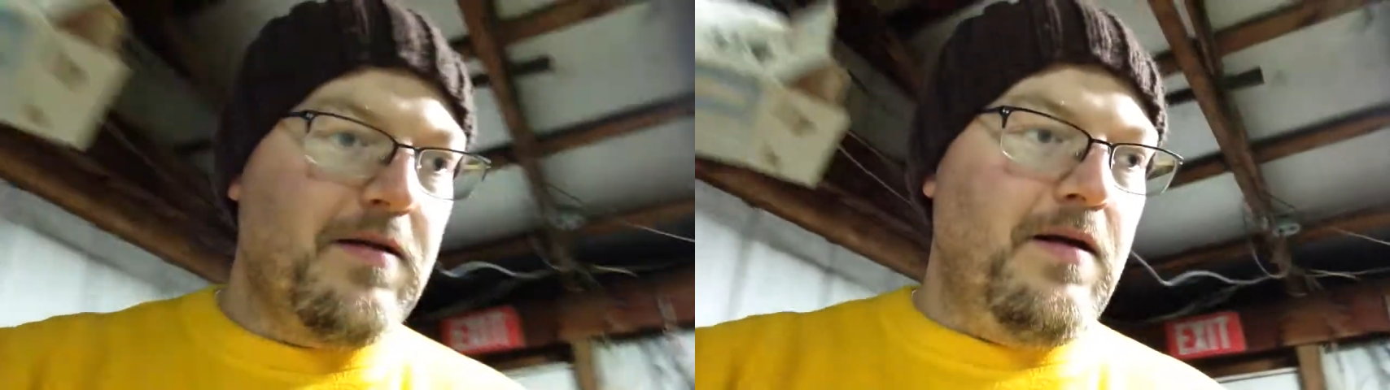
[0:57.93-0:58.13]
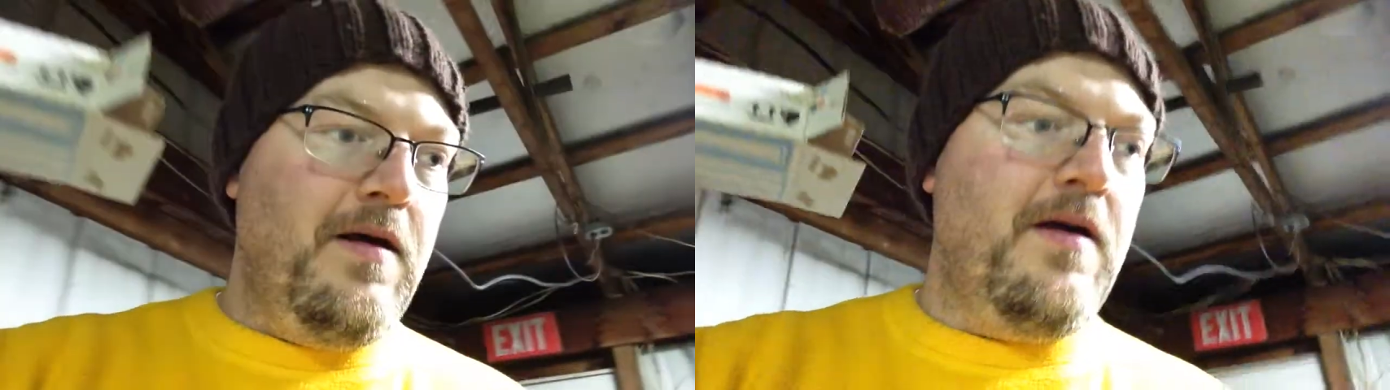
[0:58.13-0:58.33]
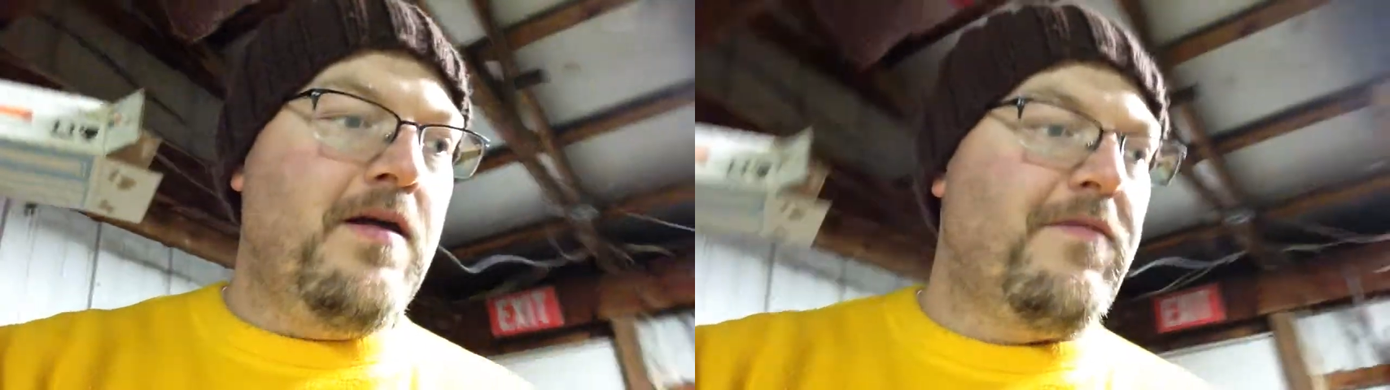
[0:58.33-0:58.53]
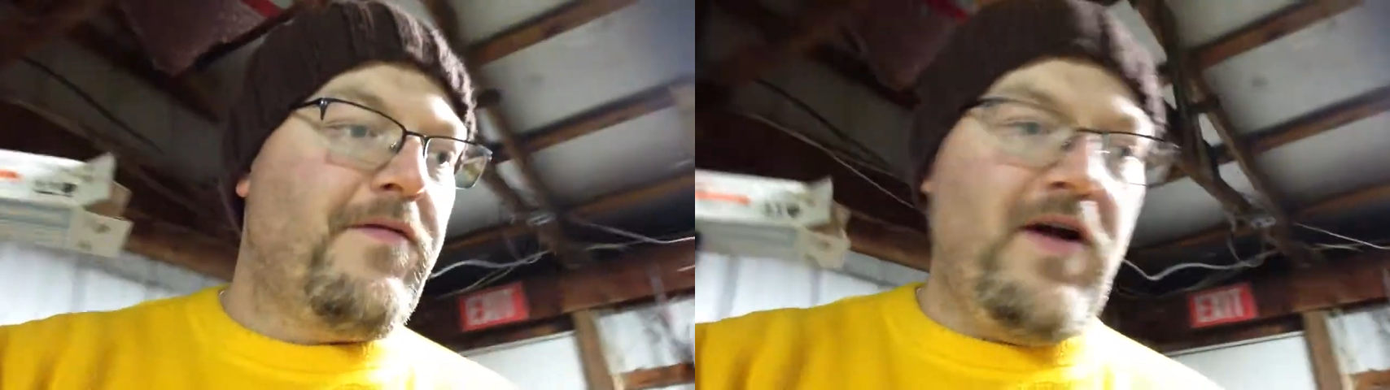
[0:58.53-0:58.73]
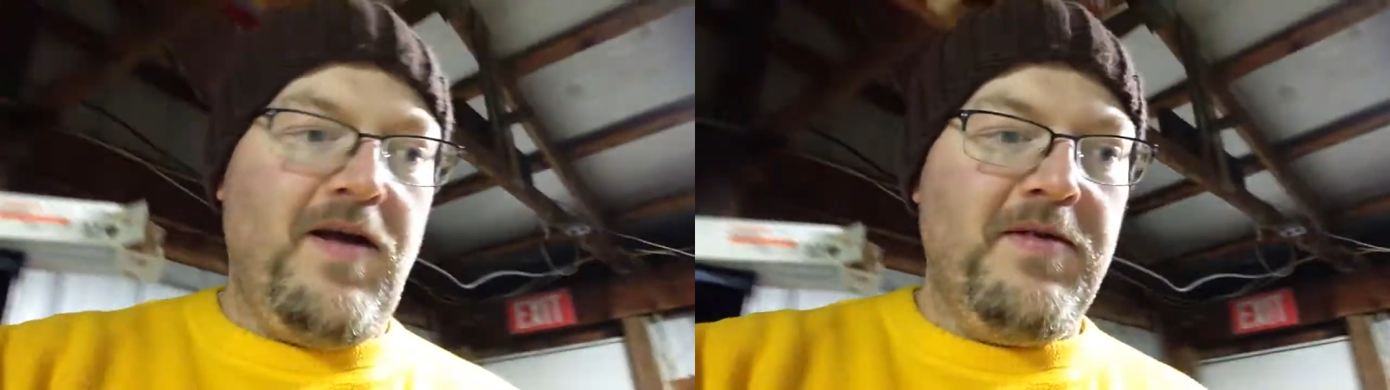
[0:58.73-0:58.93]
the
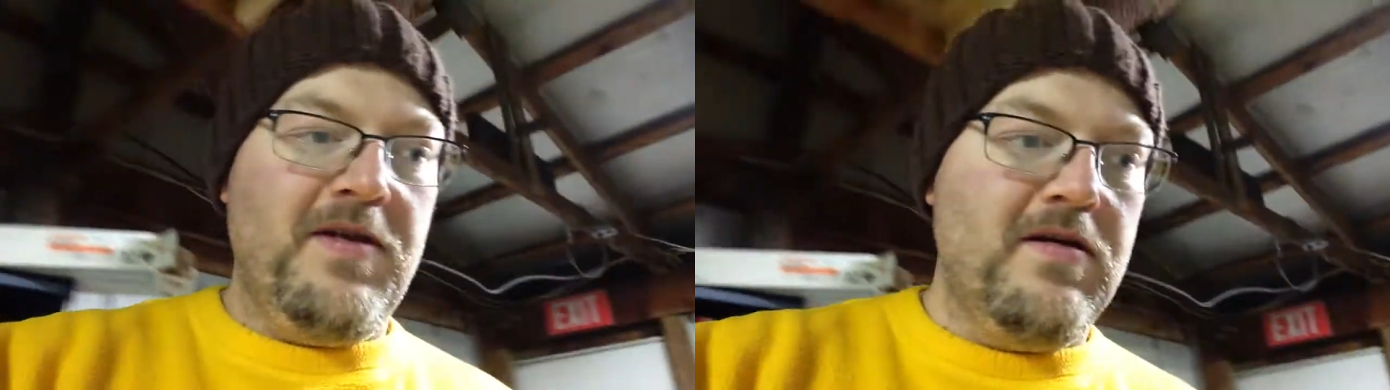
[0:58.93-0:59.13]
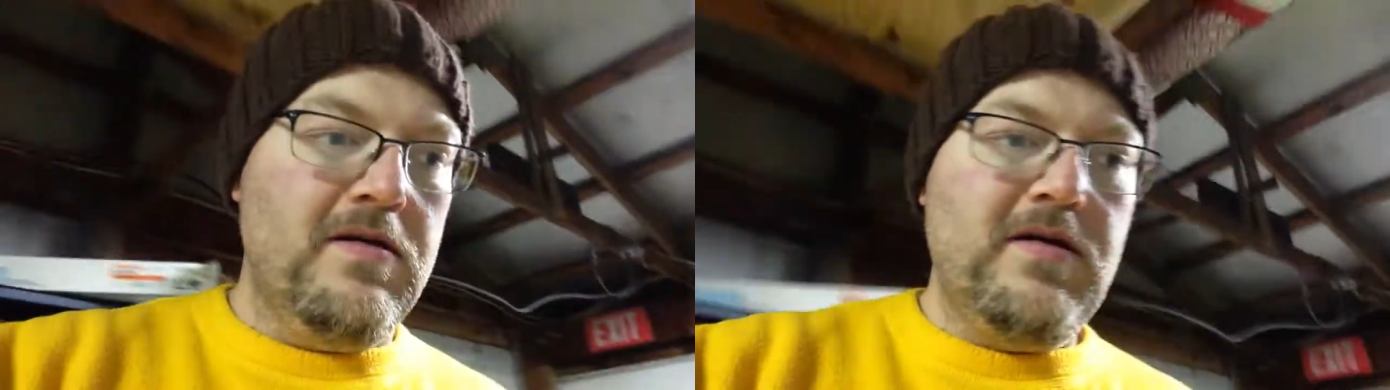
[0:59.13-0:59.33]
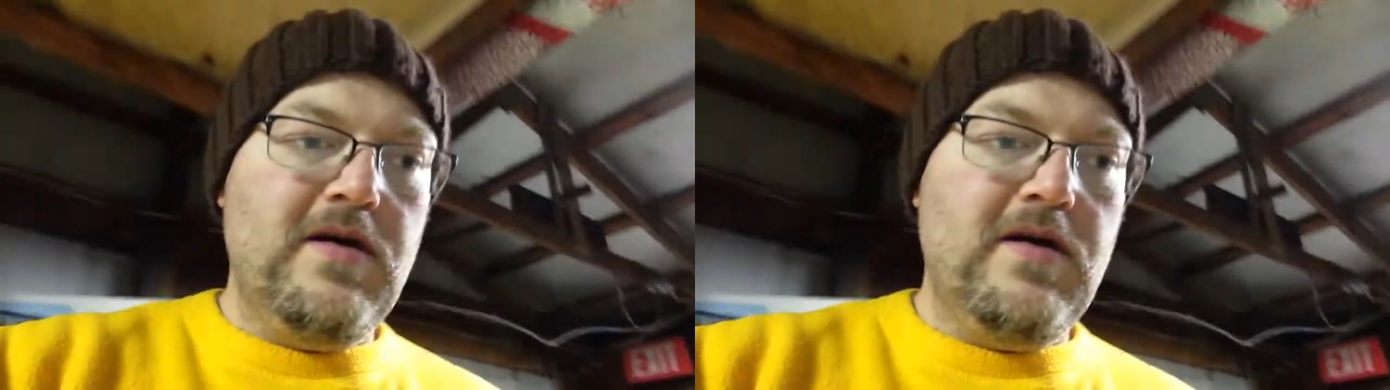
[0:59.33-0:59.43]
frame and the